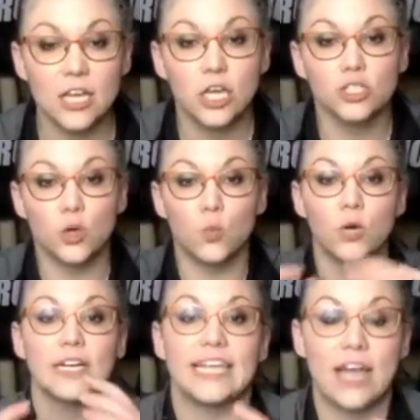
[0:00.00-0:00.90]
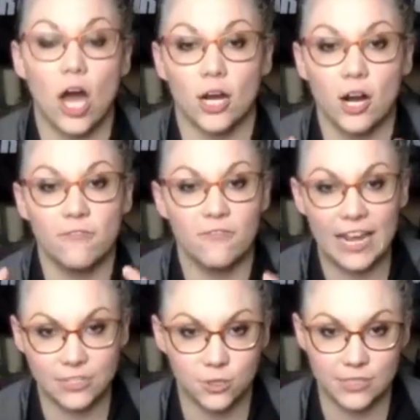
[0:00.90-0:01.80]
to working on our
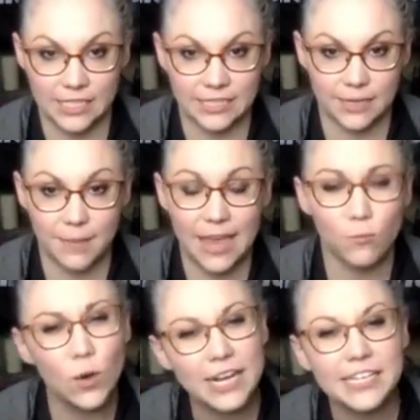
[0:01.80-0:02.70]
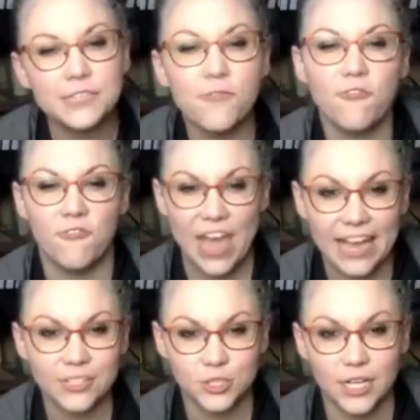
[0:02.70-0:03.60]
fascial system. And what is
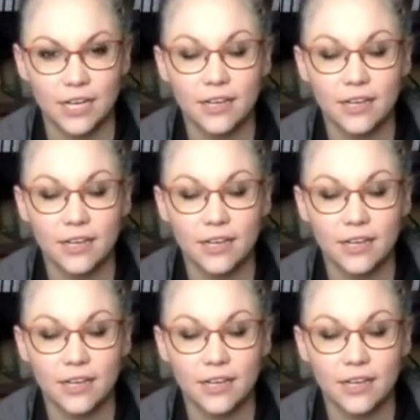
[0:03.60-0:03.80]
fascia?